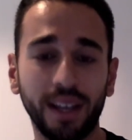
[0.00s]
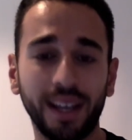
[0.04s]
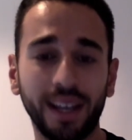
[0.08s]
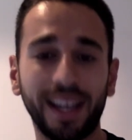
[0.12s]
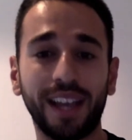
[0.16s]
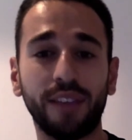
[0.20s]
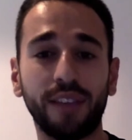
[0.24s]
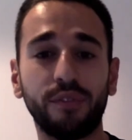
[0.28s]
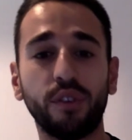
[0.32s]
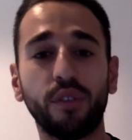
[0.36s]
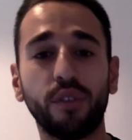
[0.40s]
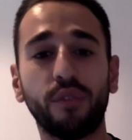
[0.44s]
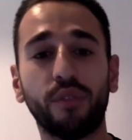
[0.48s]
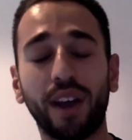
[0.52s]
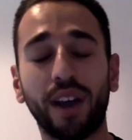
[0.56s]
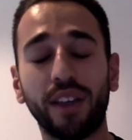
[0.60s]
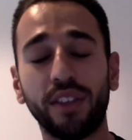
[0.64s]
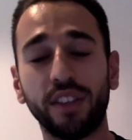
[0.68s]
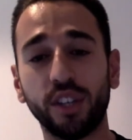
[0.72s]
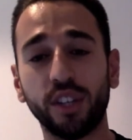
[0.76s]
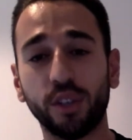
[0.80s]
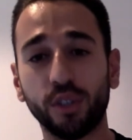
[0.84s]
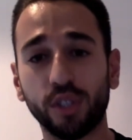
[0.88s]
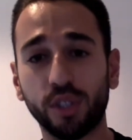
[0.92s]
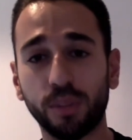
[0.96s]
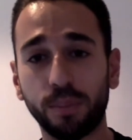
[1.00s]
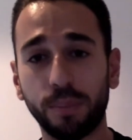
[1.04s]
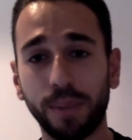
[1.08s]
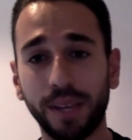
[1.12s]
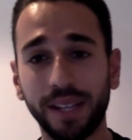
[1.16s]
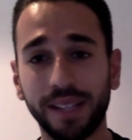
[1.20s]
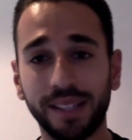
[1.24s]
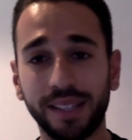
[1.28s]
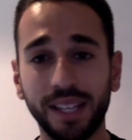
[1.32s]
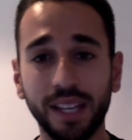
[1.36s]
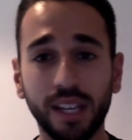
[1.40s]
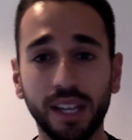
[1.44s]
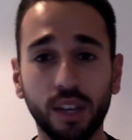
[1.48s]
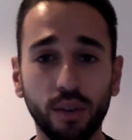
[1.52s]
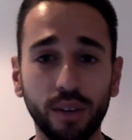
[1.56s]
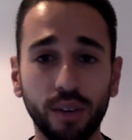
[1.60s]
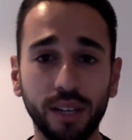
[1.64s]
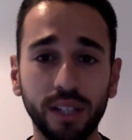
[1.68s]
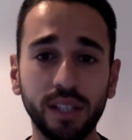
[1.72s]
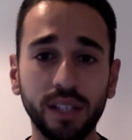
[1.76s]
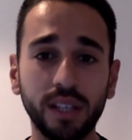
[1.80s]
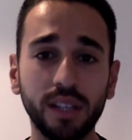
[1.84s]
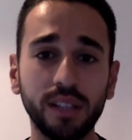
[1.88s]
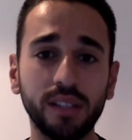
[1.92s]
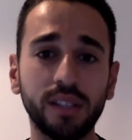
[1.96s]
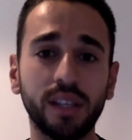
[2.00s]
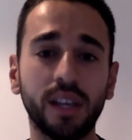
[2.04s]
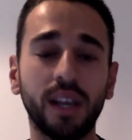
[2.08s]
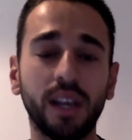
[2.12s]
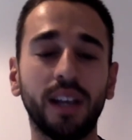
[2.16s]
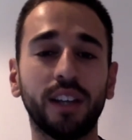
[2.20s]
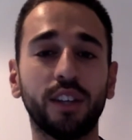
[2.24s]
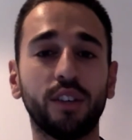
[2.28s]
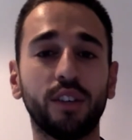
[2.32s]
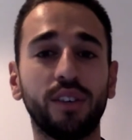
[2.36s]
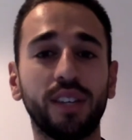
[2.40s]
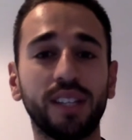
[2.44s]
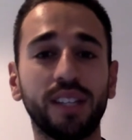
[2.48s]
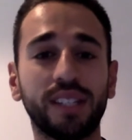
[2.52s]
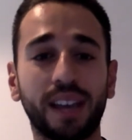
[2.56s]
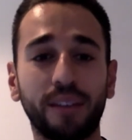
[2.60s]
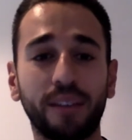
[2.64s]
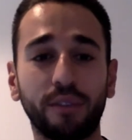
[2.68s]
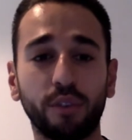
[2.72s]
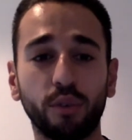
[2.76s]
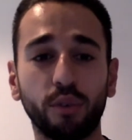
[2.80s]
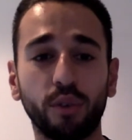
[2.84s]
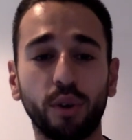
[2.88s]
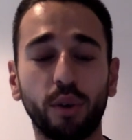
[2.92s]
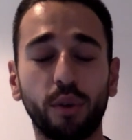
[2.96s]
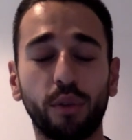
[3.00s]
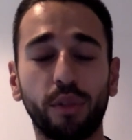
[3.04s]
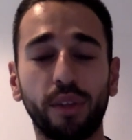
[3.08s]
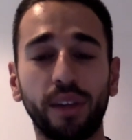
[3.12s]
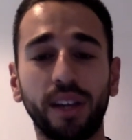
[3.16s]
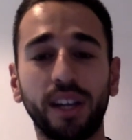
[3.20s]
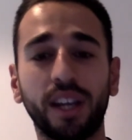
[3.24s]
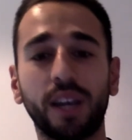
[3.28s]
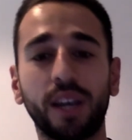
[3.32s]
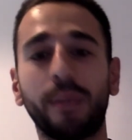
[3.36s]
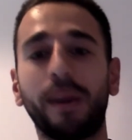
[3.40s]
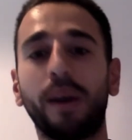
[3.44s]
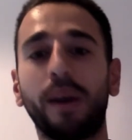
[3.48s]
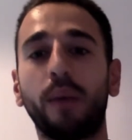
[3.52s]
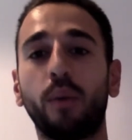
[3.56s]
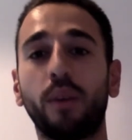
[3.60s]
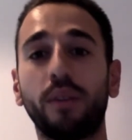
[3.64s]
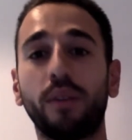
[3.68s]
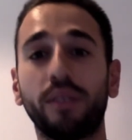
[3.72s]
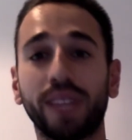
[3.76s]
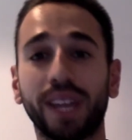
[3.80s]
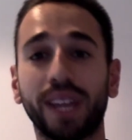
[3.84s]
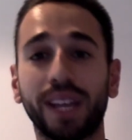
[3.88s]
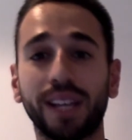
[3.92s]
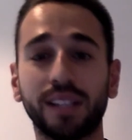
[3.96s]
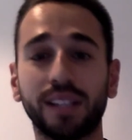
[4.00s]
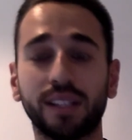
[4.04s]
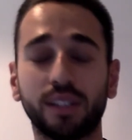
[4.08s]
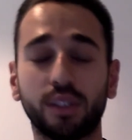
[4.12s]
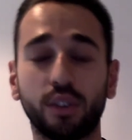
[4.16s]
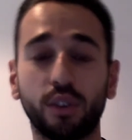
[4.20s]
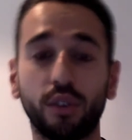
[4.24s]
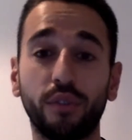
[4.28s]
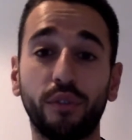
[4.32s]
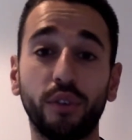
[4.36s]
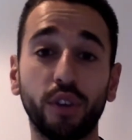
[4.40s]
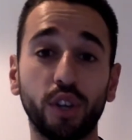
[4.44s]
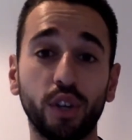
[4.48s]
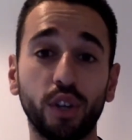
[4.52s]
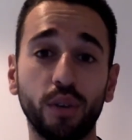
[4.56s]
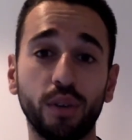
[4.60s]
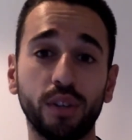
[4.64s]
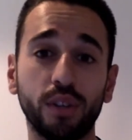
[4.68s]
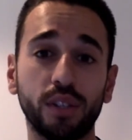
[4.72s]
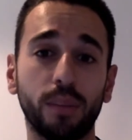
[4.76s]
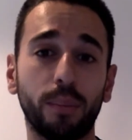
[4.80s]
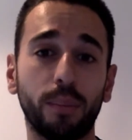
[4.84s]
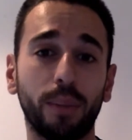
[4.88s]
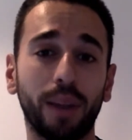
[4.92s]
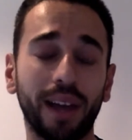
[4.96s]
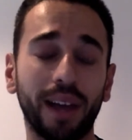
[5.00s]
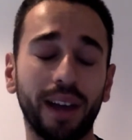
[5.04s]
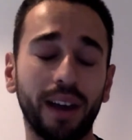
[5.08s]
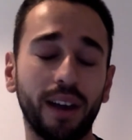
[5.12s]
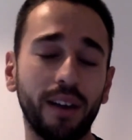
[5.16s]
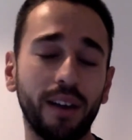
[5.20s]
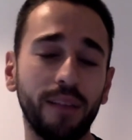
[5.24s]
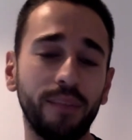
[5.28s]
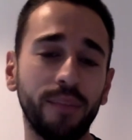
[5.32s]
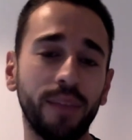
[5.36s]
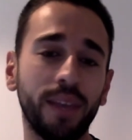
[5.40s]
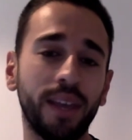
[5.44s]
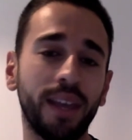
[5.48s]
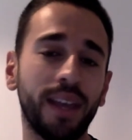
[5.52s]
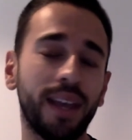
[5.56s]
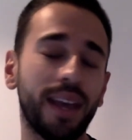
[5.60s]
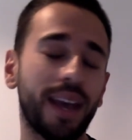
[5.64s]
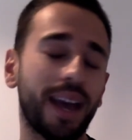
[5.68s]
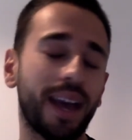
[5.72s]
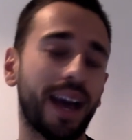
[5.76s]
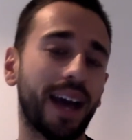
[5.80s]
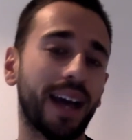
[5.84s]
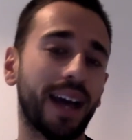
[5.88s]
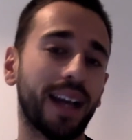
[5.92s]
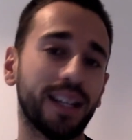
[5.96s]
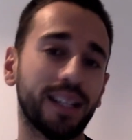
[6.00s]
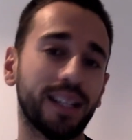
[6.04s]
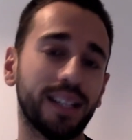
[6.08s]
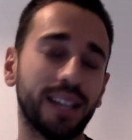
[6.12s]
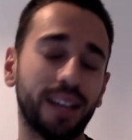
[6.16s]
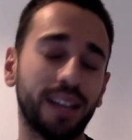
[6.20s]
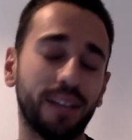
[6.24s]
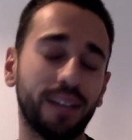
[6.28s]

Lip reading: If you find that your speed decreases, you need to have a real think about whether that's good for you as a player and if